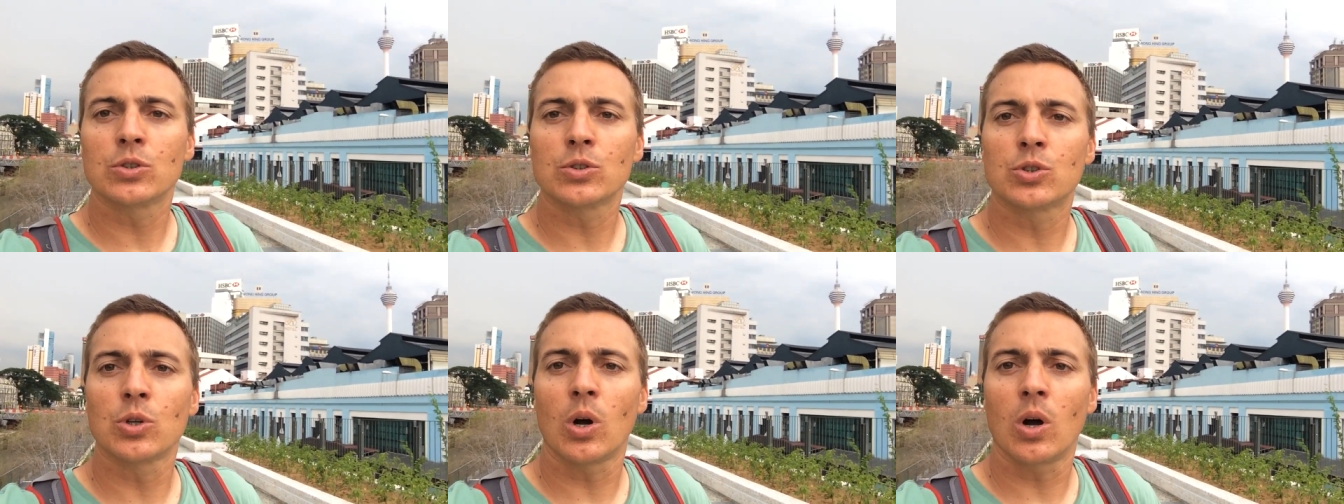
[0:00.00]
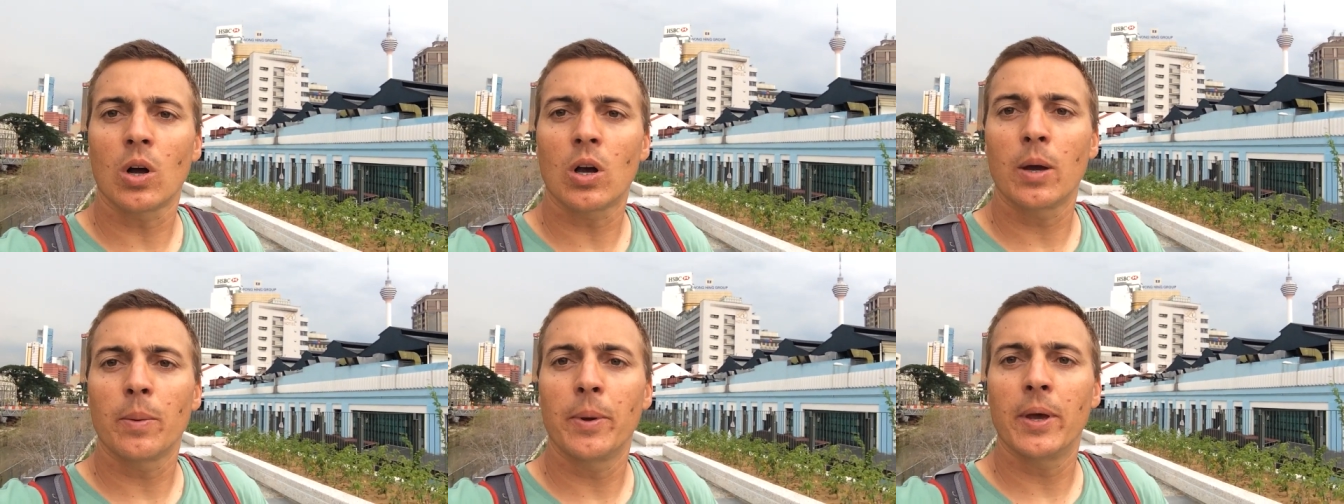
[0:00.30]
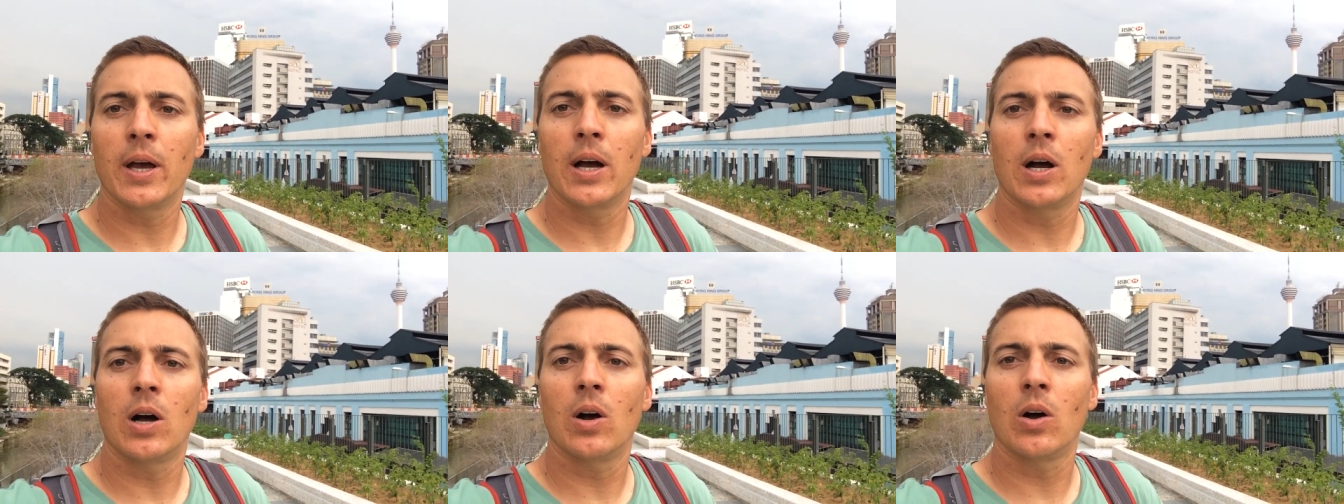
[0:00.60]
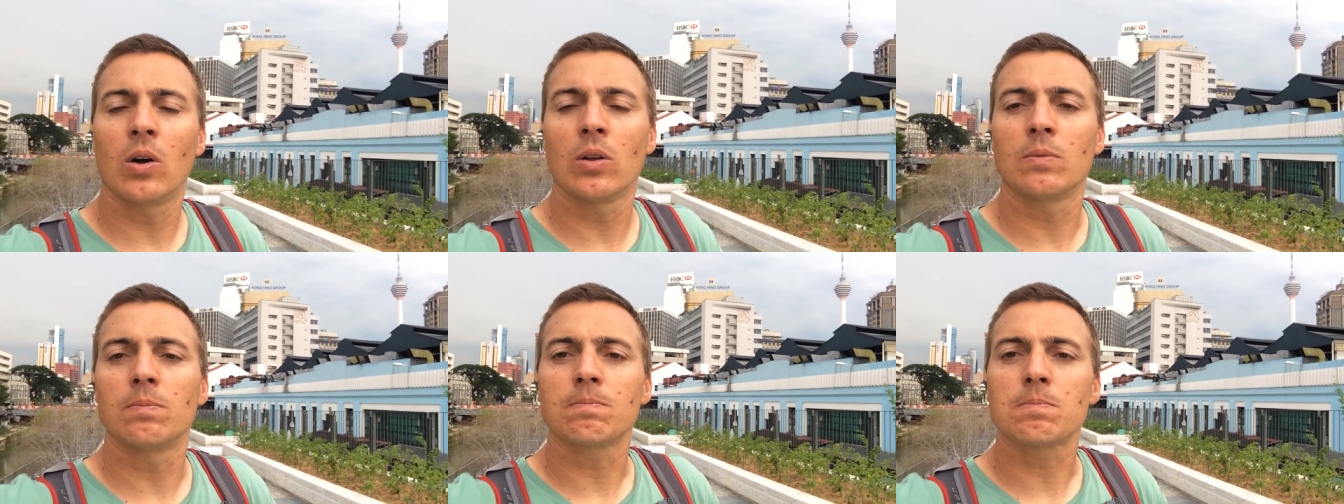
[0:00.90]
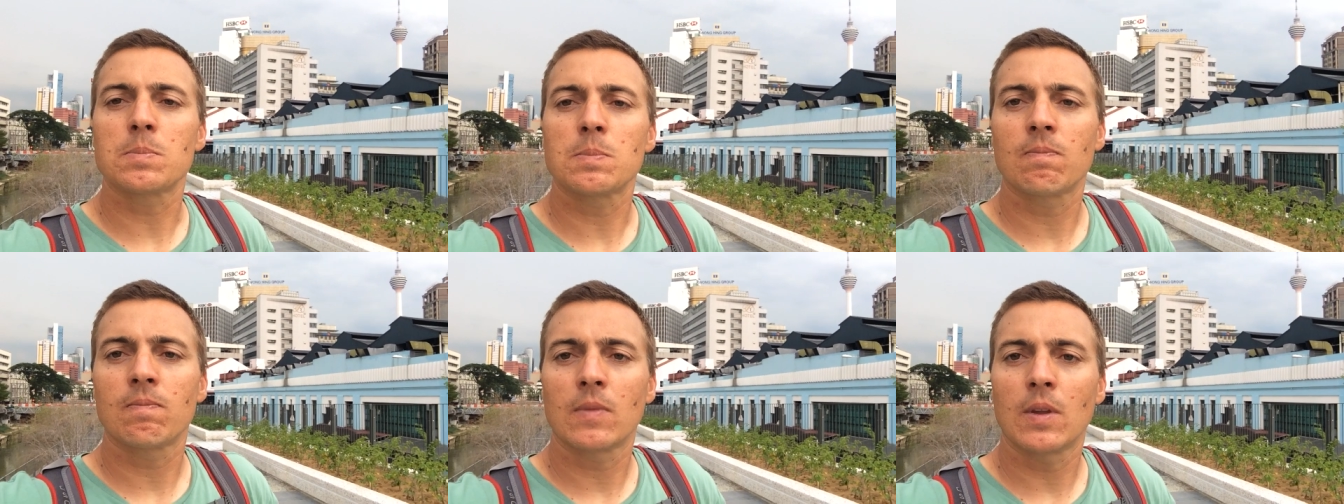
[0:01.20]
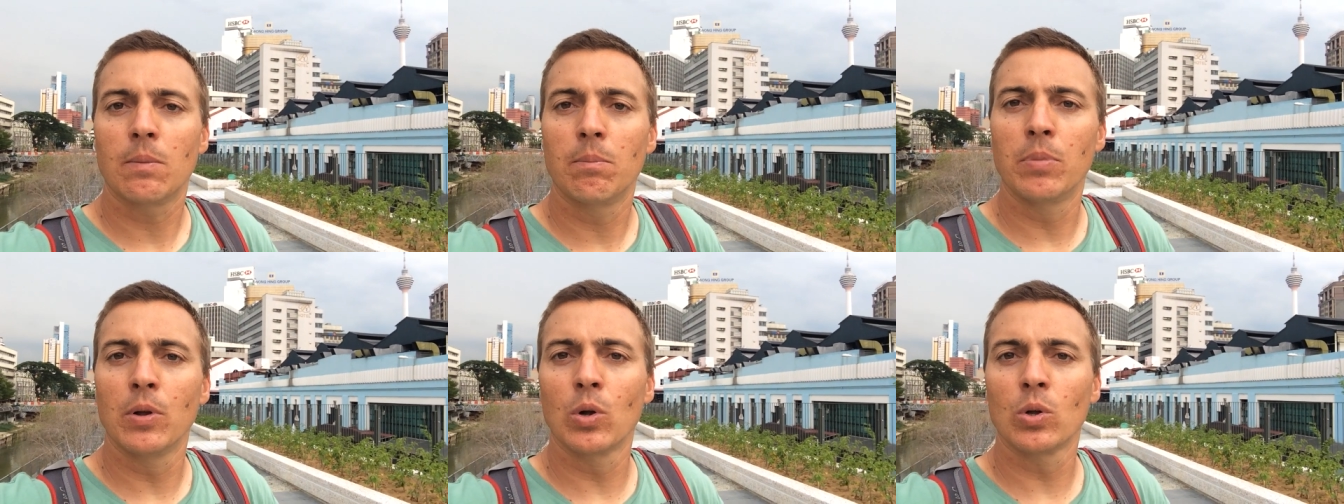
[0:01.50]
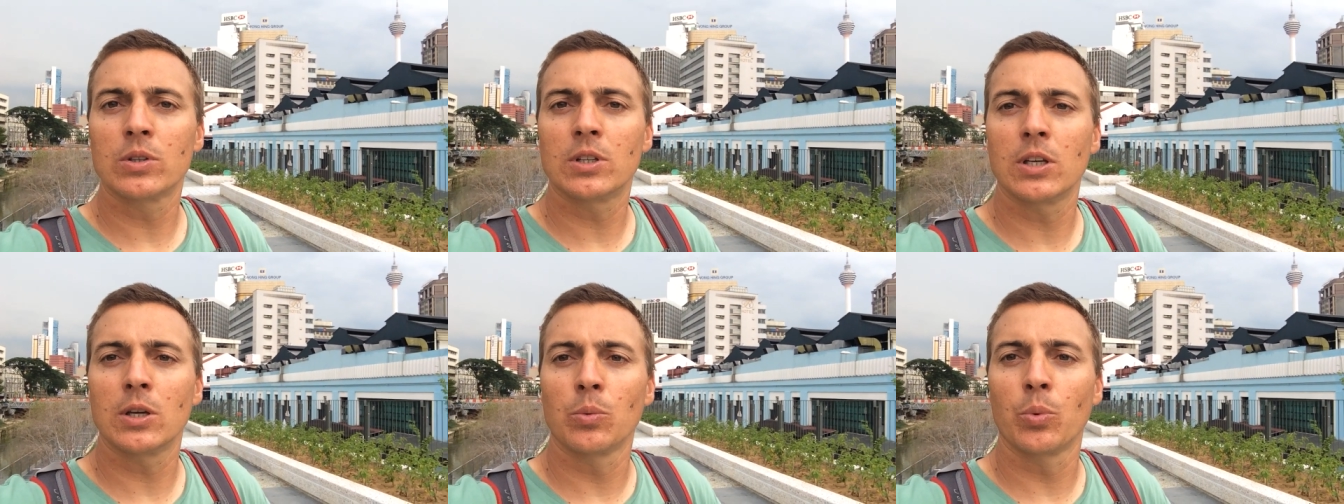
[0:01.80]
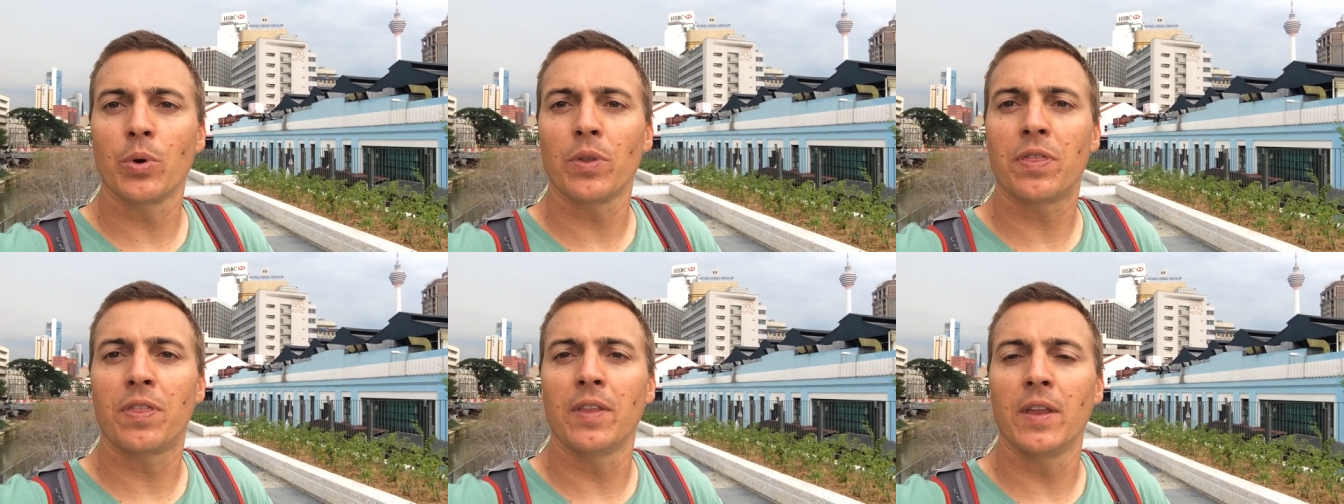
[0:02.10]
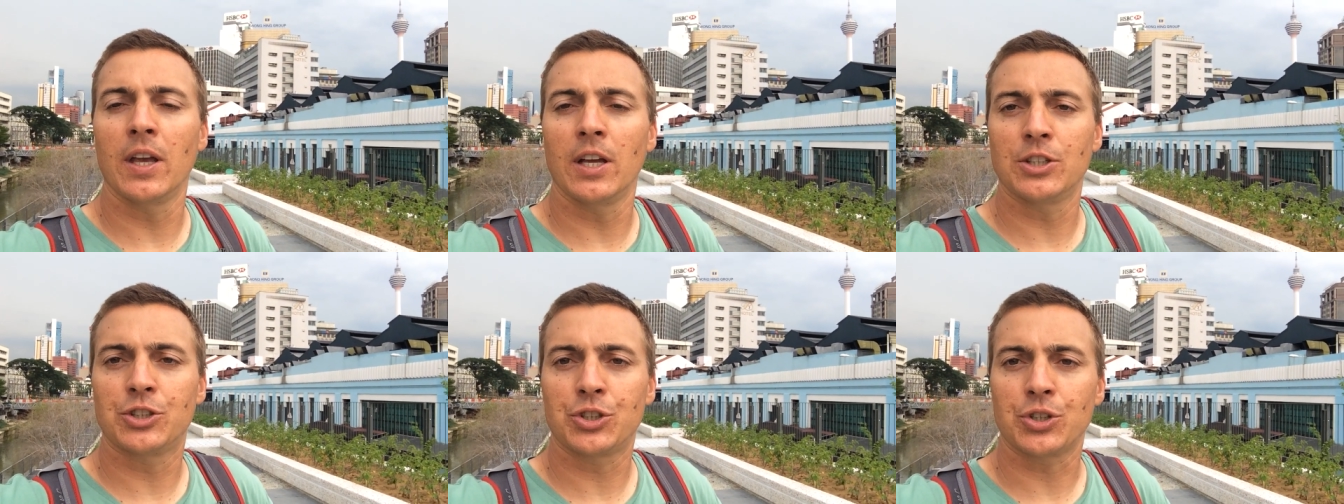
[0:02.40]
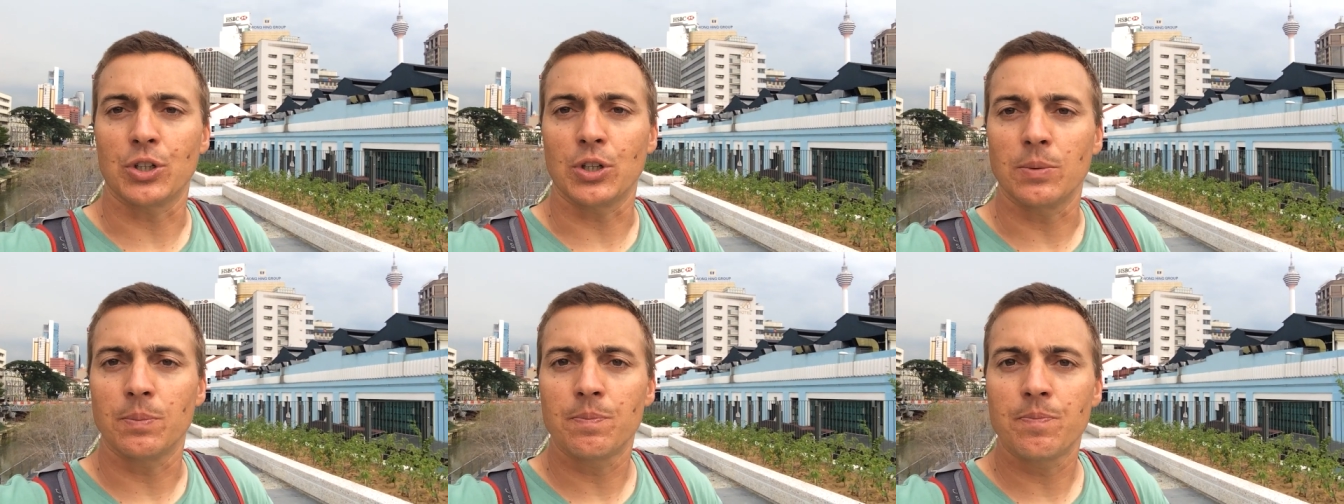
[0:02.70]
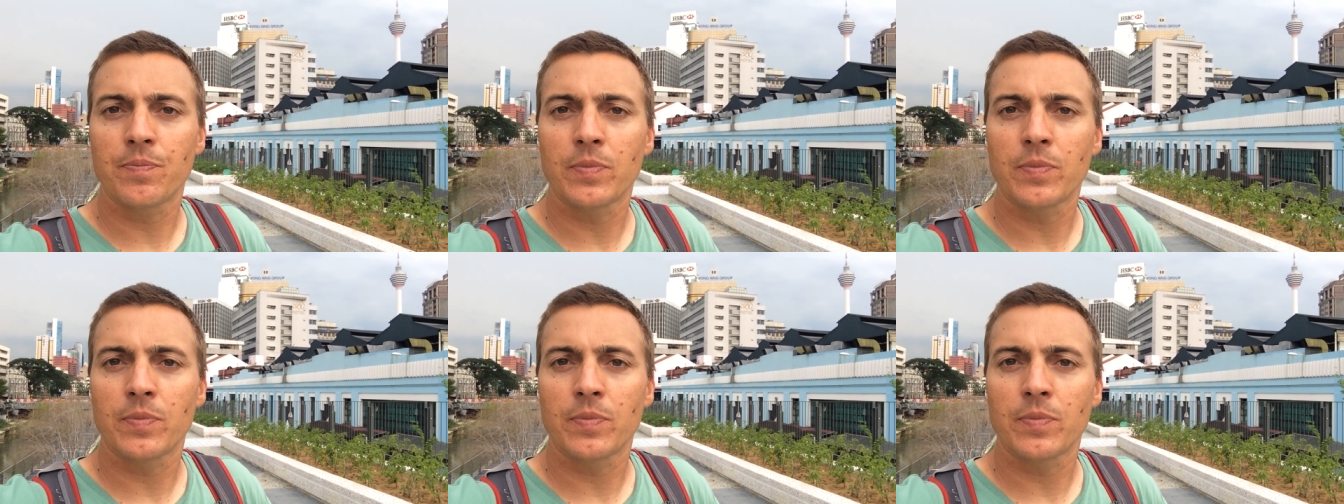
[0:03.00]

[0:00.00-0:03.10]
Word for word: to talk about building with nature,